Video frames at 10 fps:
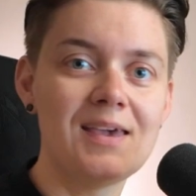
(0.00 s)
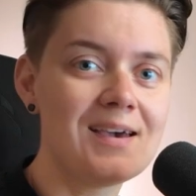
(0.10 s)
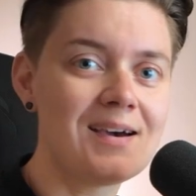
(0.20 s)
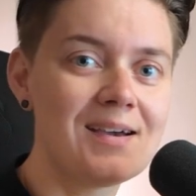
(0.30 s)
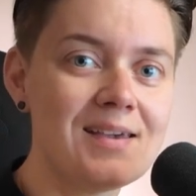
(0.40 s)

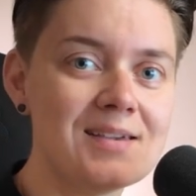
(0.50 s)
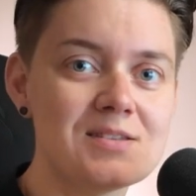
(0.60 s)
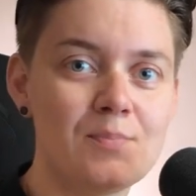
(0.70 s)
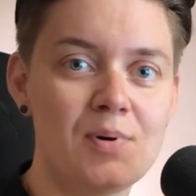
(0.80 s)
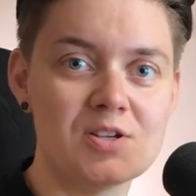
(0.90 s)
AI is
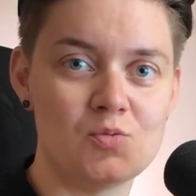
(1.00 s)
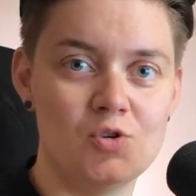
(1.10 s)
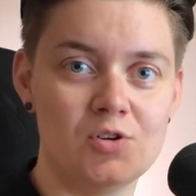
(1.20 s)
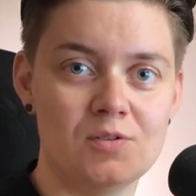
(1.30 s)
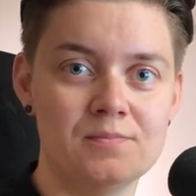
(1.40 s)
a
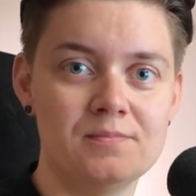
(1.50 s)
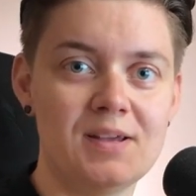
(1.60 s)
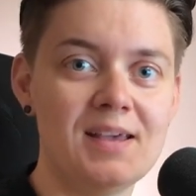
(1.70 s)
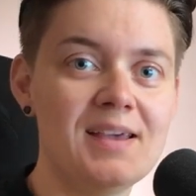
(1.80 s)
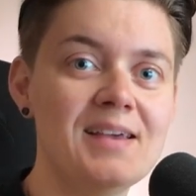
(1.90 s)
buzzword,
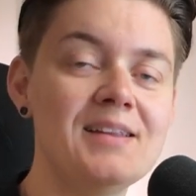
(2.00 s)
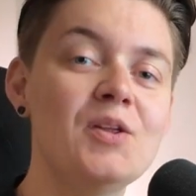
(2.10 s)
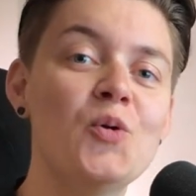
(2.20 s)
and